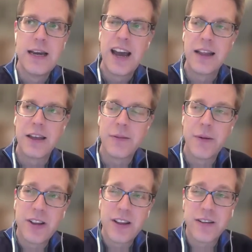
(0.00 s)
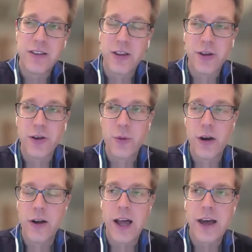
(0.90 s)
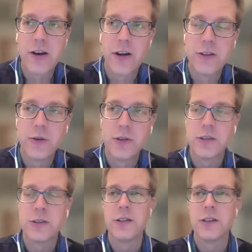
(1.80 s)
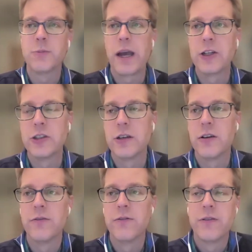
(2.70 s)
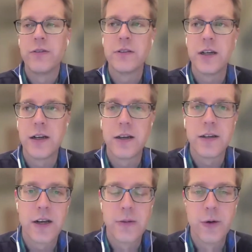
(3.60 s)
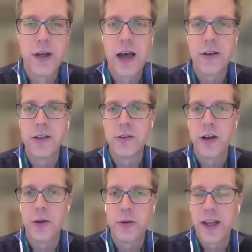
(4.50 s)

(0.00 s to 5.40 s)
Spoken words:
And then maybe the third one I'll add on to is just an expansion of kind of the modalities available.